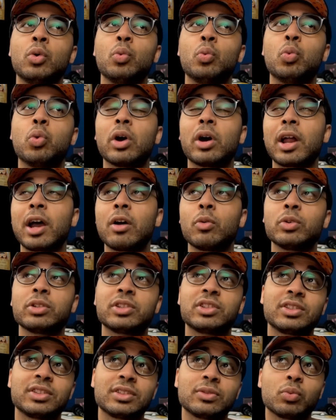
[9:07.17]
what I
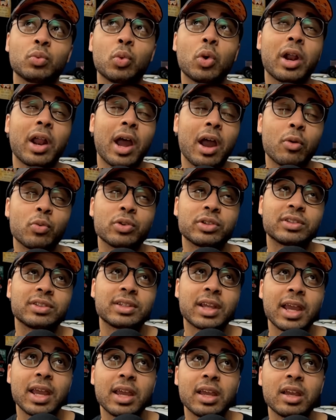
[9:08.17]
was
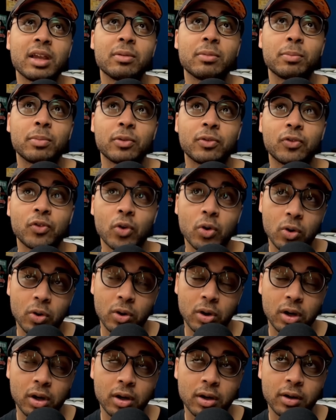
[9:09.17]
saying
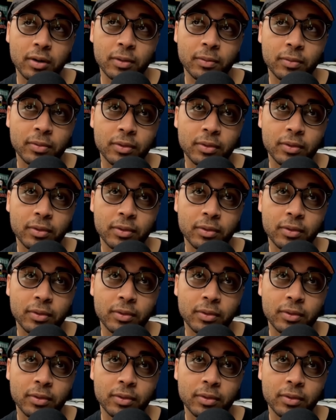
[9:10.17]
before